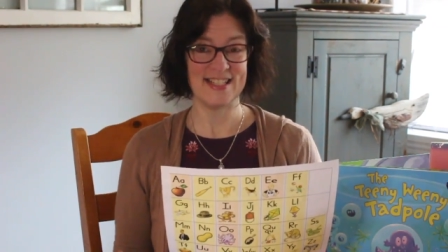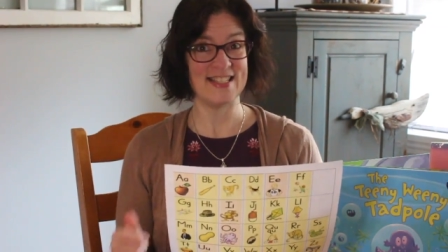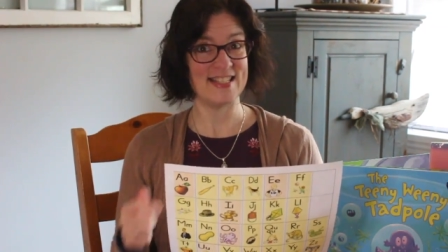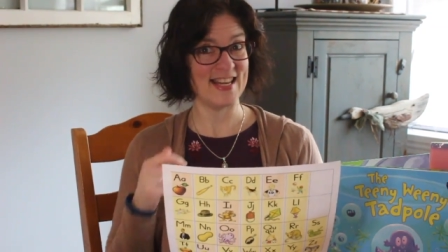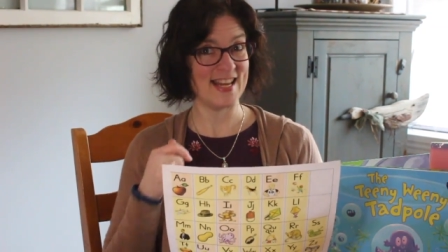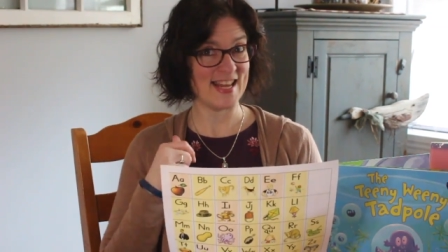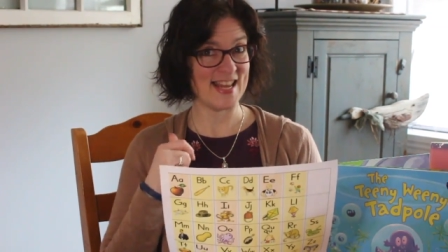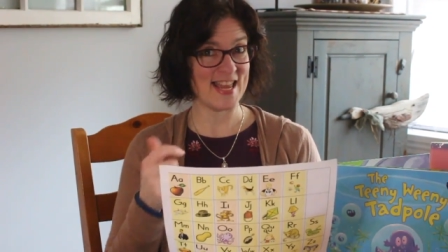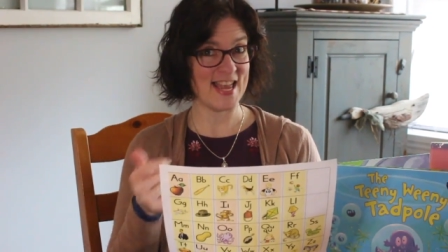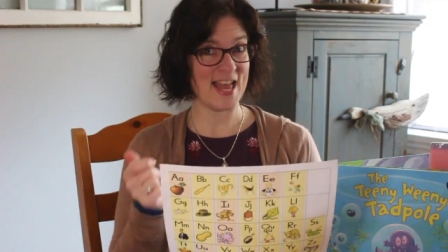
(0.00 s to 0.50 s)

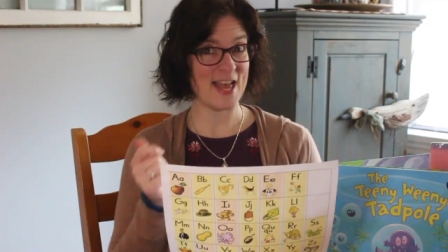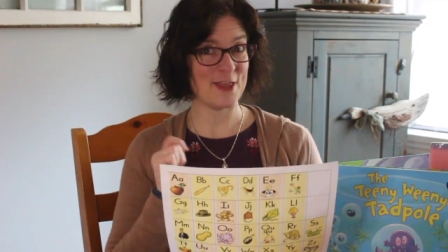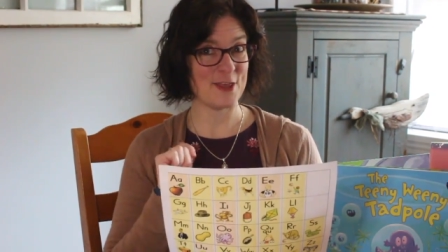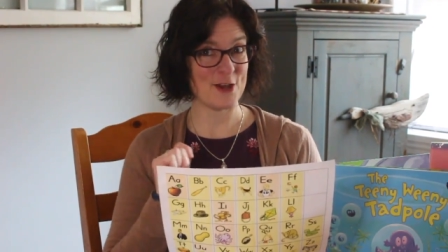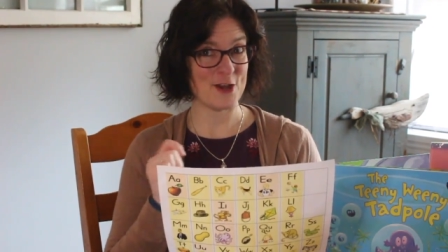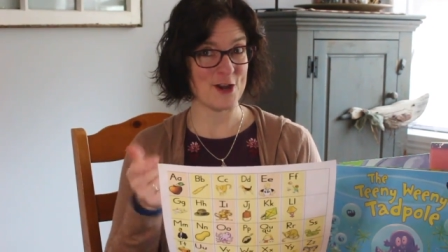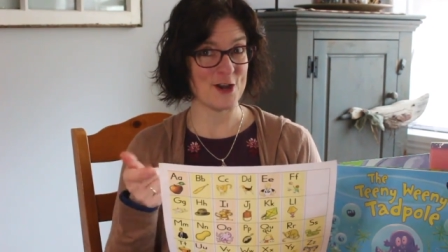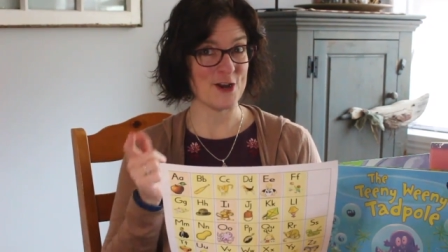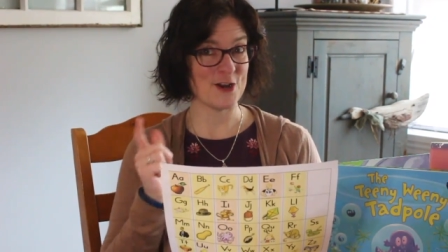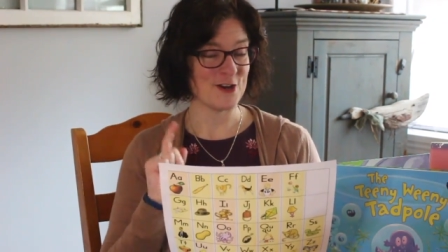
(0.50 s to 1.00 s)

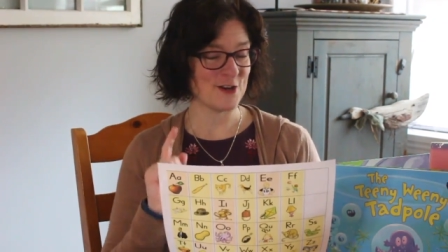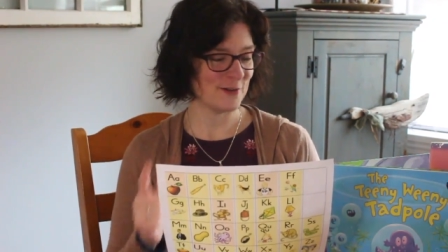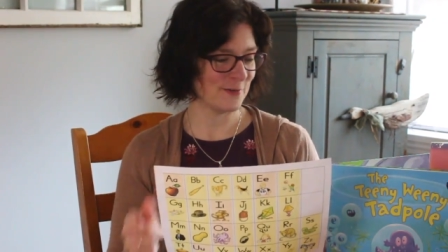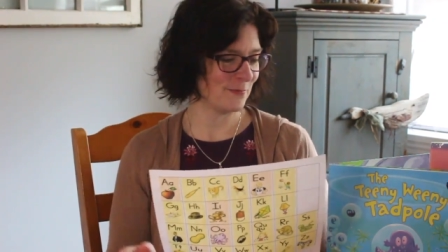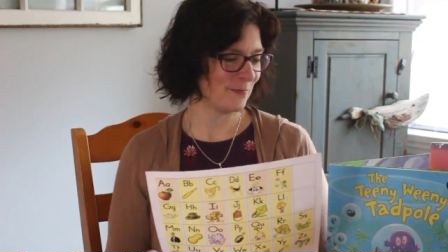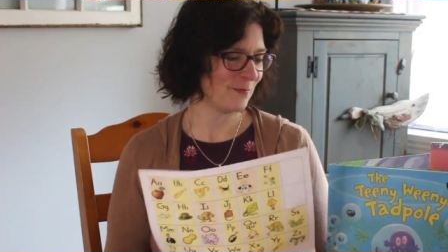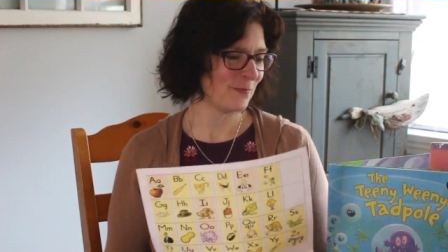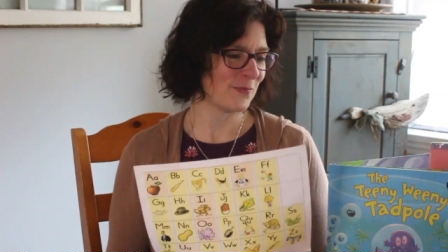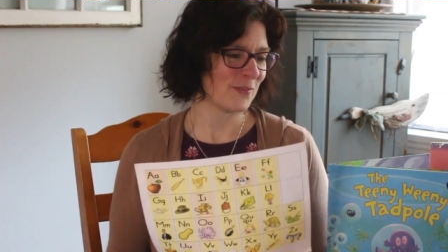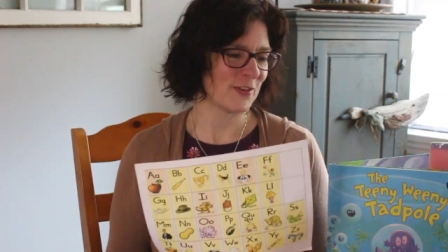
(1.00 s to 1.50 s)
together.
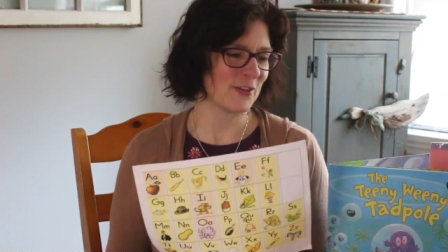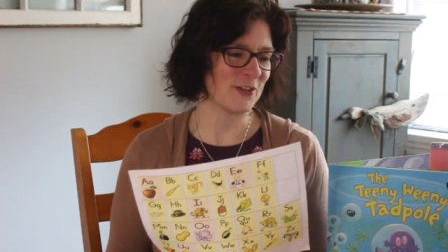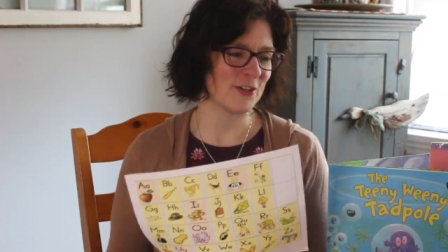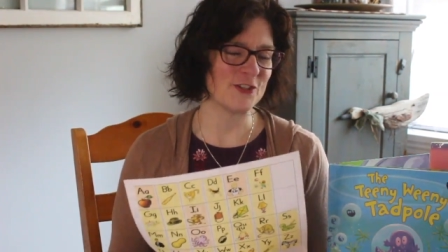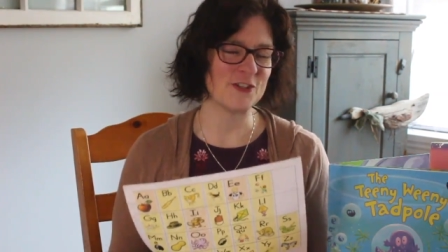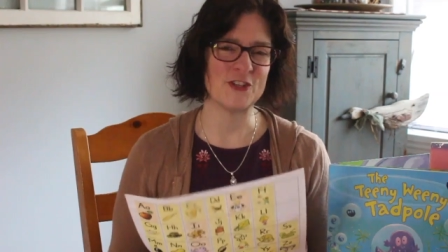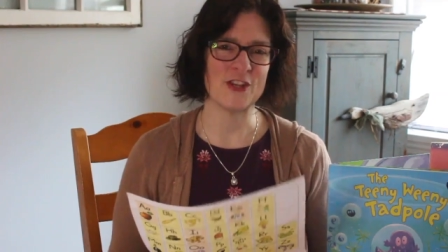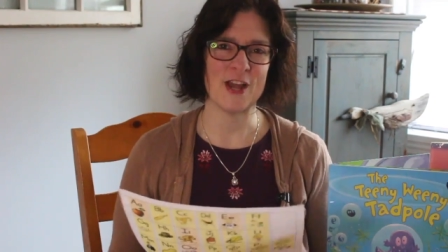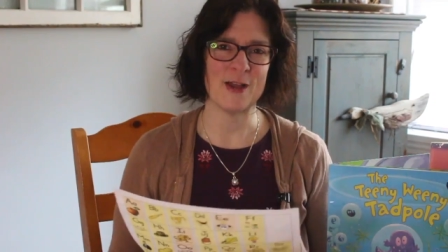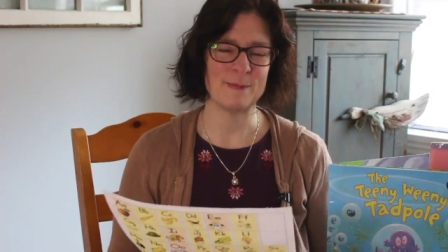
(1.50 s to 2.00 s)

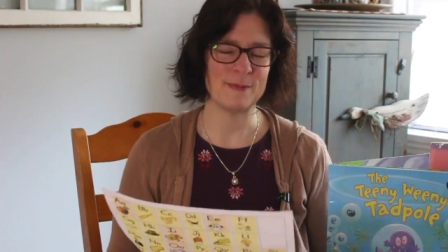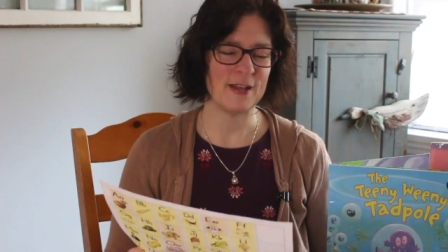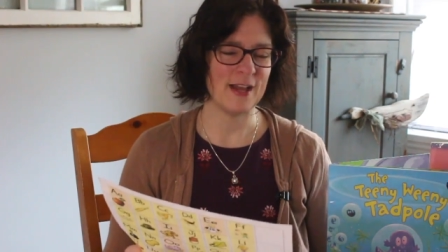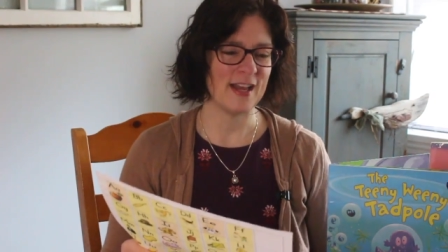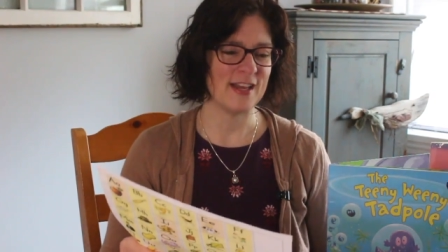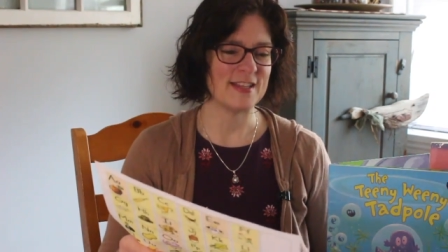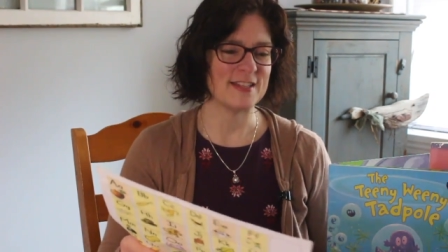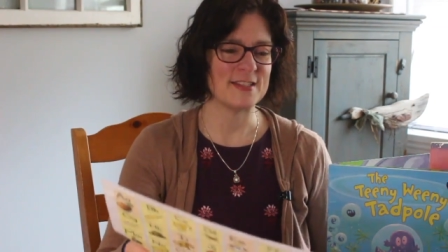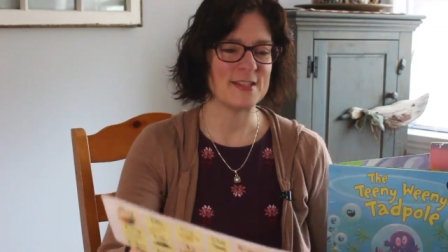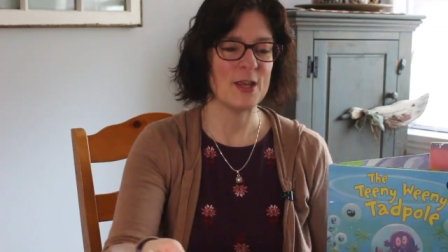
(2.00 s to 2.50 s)
Good job,
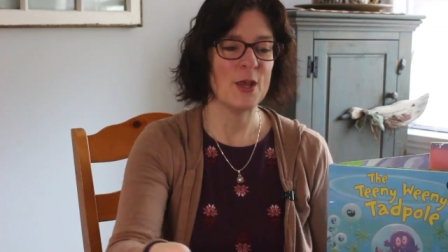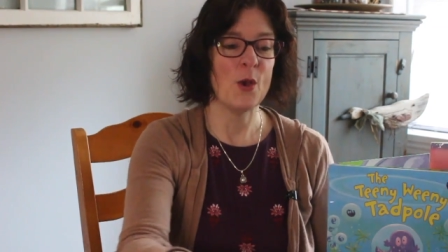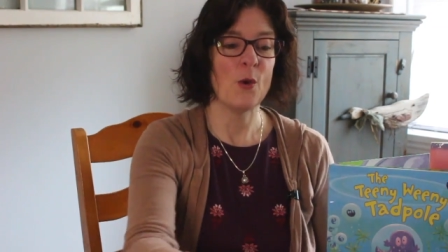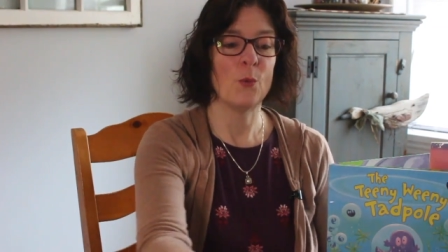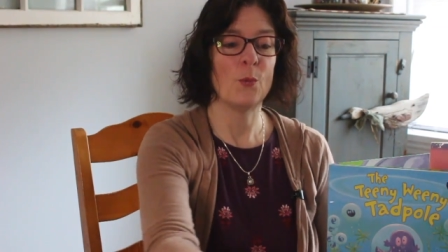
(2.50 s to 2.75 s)
guys.